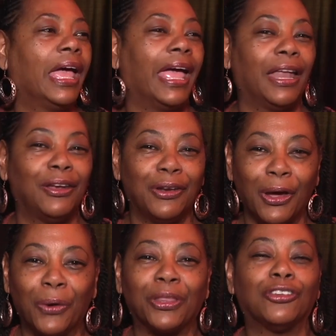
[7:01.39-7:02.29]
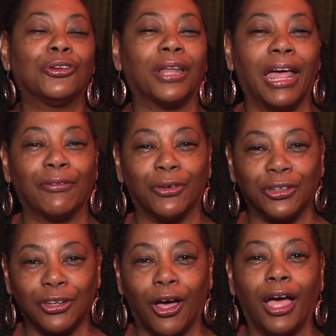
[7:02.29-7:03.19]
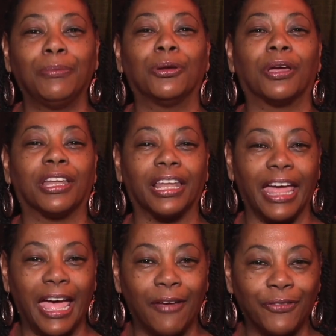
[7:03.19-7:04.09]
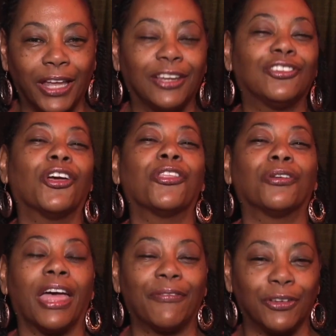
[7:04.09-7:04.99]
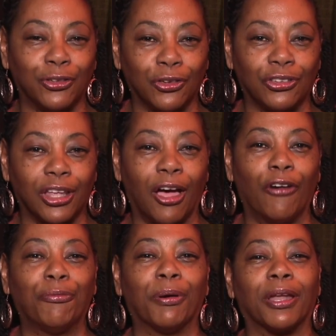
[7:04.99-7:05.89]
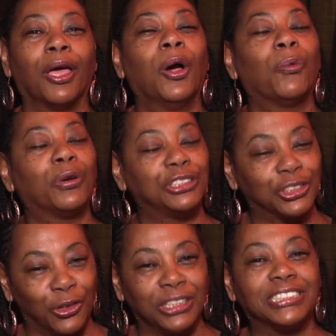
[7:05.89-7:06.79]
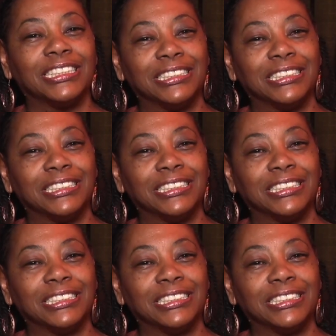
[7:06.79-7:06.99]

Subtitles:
and know that you can have a good time. You can laugh at each other, laugh at yourself, but we're just gonna see